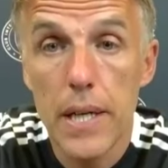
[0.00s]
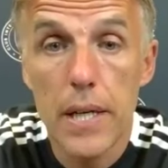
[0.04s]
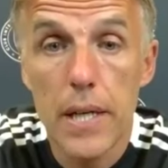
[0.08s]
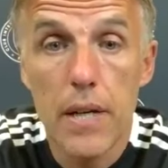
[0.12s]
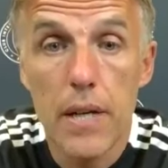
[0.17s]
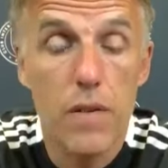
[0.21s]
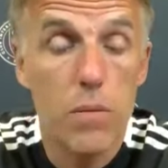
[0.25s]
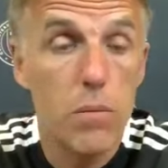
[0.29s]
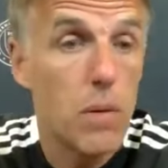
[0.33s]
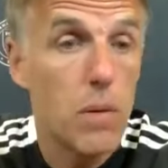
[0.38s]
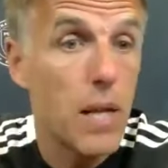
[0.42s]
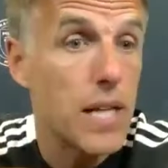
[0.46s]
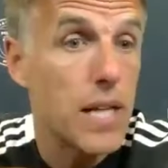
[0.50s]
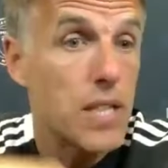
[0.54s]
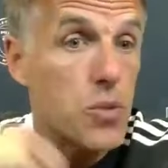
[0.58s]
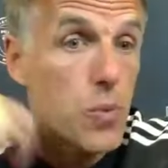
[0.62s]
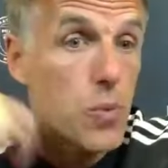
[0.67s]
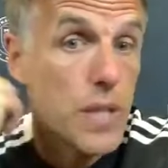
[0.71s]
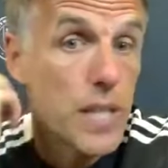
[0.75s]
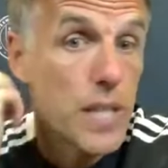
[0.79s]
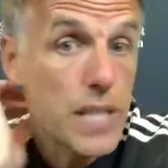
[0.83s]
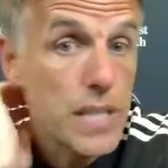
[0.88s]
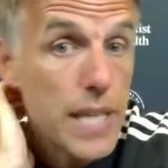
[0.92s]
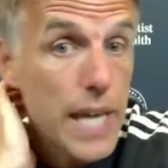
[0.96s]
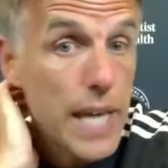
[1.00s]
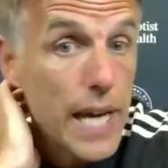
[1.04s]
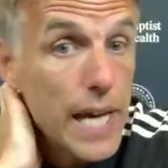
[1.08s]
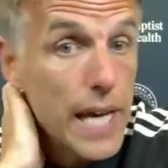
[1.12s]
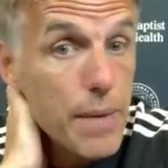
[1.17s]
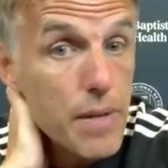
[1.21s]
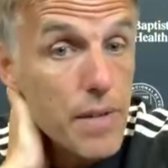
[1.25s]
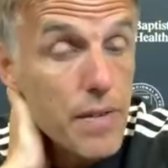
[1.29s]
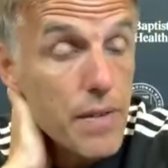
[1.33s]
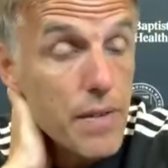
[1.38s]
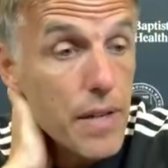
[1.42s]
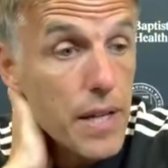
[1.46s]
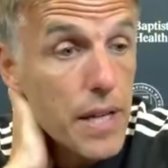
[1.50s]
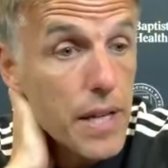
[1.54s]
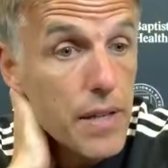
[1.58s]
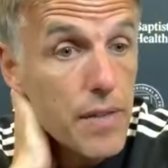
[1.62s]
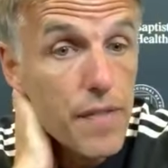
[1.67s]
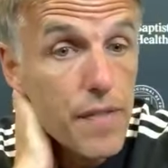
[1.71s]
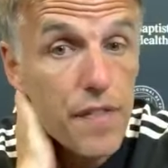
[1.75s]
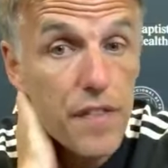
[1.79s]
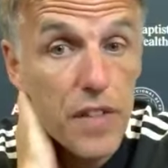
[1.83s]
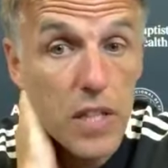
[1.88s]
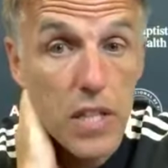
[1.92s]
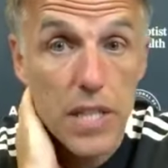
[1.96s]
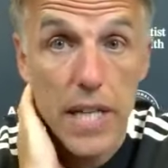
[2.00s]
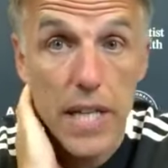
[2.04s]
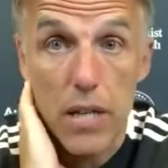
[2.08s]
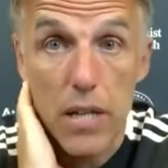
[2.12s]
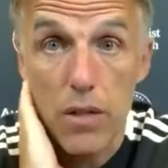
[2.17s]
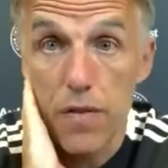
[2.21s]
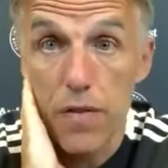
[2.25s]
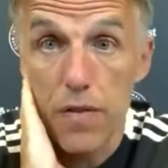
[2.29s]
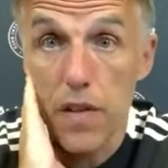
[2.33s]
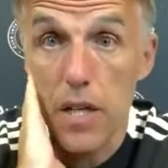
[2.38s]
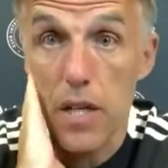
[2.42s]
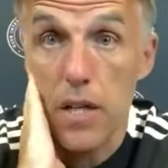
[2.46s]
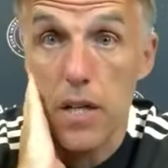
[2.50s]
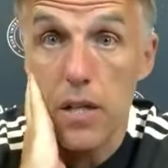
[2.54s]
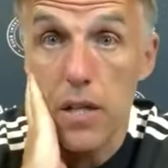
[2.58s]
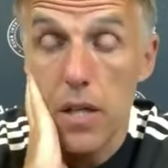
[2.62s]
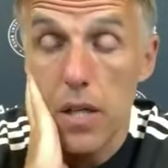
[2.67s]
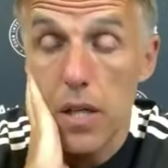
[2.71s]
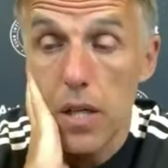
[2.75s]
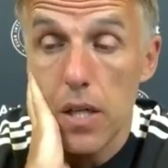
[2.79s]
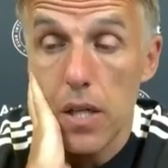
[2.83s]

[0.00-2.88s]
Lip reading: From last week's game in Philadelphia,